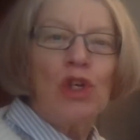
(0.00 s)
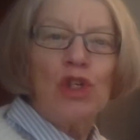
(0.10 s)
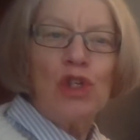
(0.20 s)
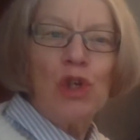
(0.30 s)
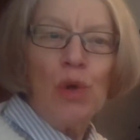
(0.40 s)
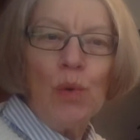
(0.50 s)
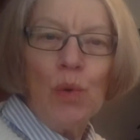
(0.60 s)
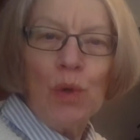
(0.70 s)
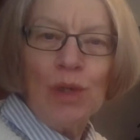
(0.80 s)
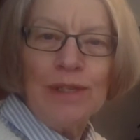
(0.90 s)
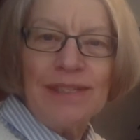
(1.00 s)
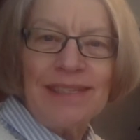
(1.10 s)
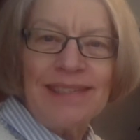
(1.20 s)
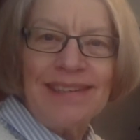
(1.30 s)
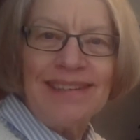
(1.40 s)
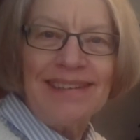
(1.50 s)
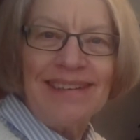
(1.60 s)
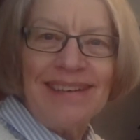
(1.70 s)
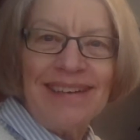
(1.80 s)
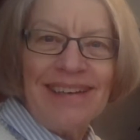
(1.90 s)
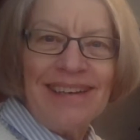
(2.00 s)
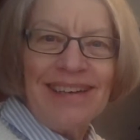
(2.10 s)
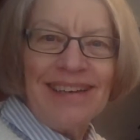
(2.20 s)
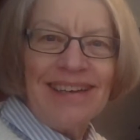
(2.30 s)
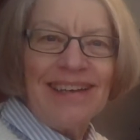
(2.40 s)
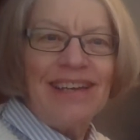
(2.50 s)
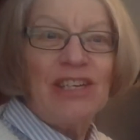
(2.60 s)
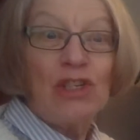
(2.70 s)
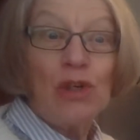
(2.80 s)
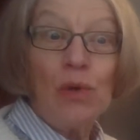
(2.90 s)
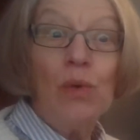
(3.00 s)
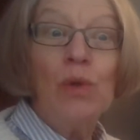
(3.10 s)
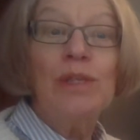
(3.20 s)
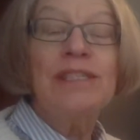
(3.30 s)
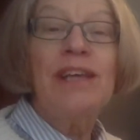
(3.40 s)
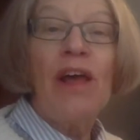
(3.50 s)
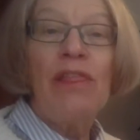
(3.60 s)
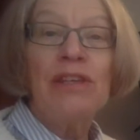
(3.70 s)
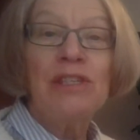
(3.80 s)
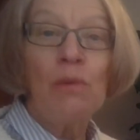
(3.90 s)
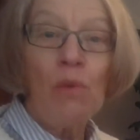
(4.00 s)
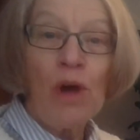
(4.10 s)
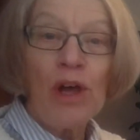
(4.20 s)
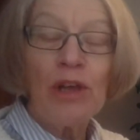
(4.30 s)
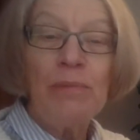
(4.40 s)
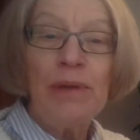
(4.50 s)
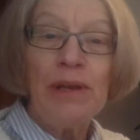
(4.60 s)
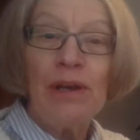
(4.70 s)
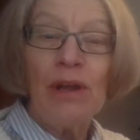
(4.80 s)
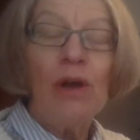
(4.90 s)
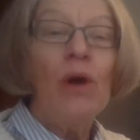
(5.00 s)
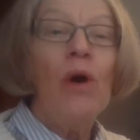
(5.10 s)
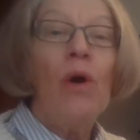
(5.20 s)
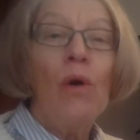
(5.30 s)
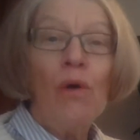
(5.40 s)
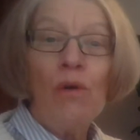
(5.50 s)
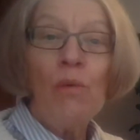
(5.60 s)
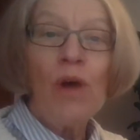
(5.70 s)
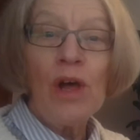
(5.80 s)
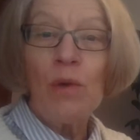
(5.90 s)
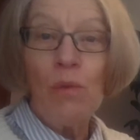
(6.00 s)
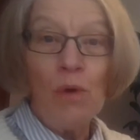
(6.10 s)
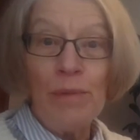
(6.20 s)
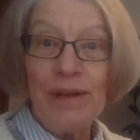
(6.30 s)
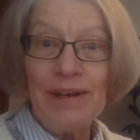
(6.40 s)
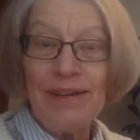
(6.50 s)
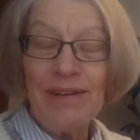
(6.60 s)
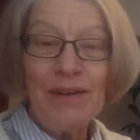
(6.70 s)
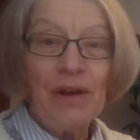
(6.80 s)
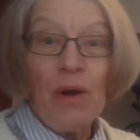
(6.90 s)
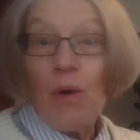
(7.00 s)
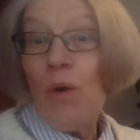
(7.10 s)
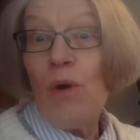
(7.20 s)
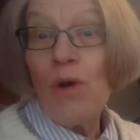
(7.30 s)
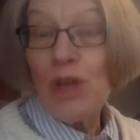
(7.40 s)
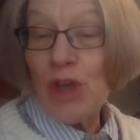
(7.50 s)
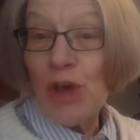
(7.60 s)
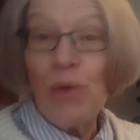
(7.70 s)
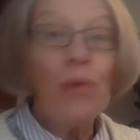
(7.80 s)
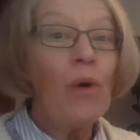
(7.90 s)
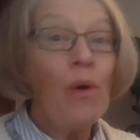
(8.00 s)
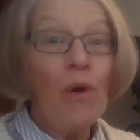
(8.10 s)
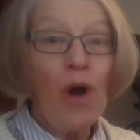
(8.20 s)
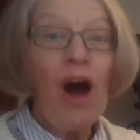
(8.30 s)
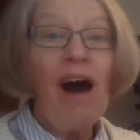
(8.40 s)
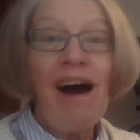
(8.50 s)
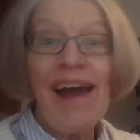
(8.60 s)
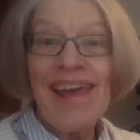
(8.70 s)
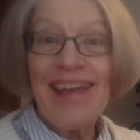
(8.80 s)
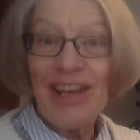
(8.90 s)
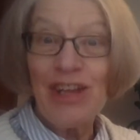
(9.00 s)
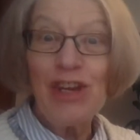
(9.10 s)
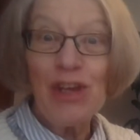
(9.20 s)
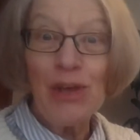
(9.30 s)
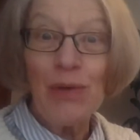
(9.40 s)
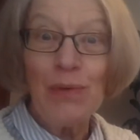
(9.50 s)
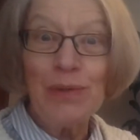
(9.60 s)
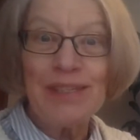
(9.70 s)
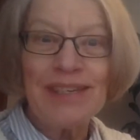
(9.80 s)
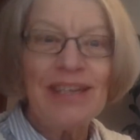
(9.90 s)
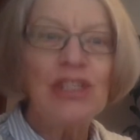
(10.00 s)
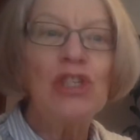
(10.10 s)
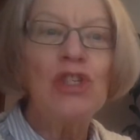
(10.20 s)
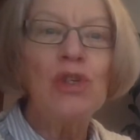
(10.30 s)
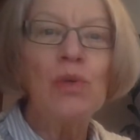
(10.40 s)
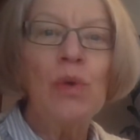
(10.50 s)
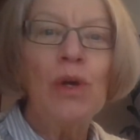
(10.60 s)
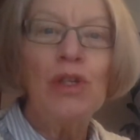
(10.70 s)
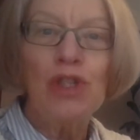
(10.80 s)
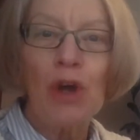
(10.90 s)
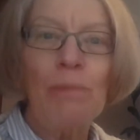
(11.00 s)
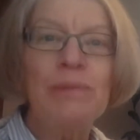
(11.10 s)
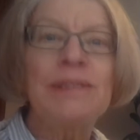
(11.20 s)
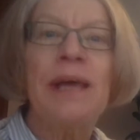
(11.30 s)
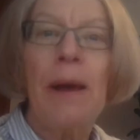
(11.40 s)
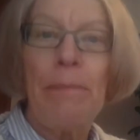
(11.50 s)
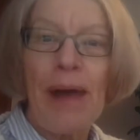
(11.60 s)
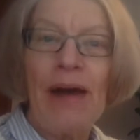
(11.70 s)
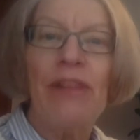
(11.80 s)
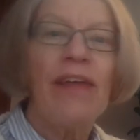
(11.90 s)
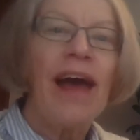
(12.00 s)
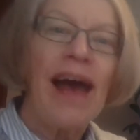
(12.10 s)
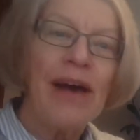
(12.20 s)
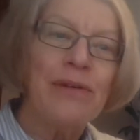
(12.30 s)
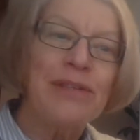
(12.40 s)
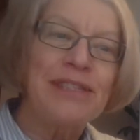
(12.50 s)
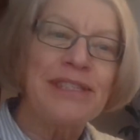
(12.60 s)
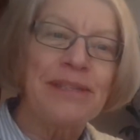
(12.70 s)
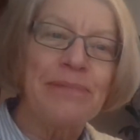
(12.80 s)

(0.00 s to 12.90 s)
tools. Tools that a workman or a workwoman or you or I can use to do jobs about the house.